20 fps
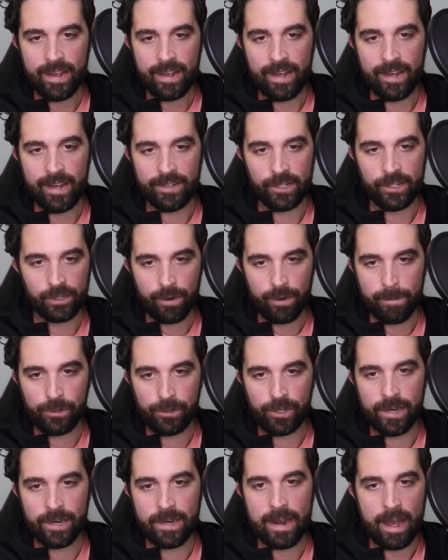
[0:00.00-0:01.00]

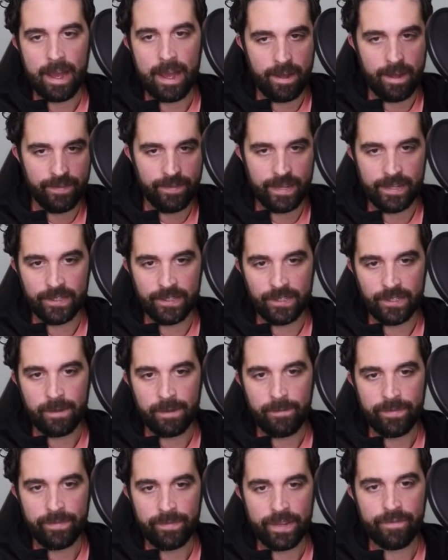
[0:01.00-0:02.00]
description on these
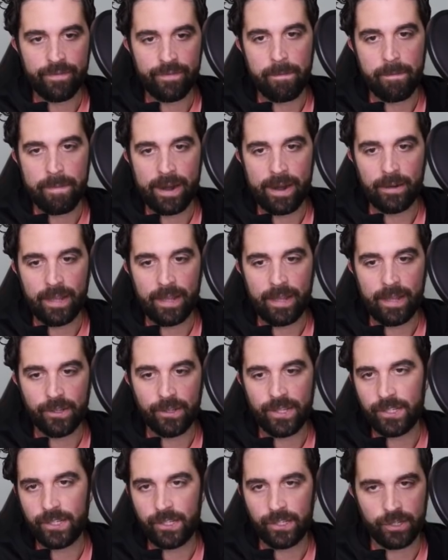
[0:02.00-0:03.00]
different
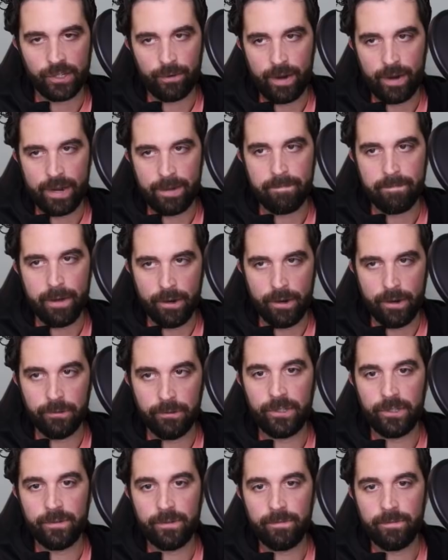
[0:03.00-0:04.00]
parallels, this is a great
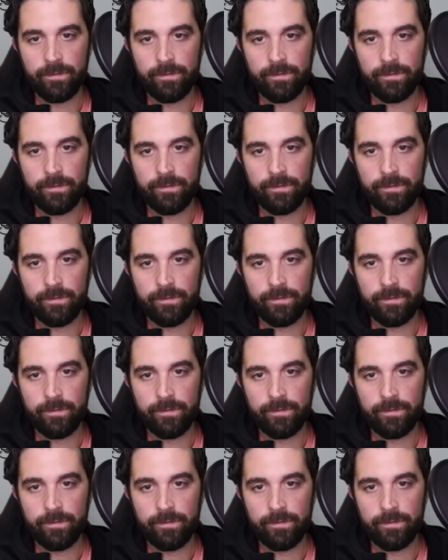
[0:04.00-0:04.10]
post.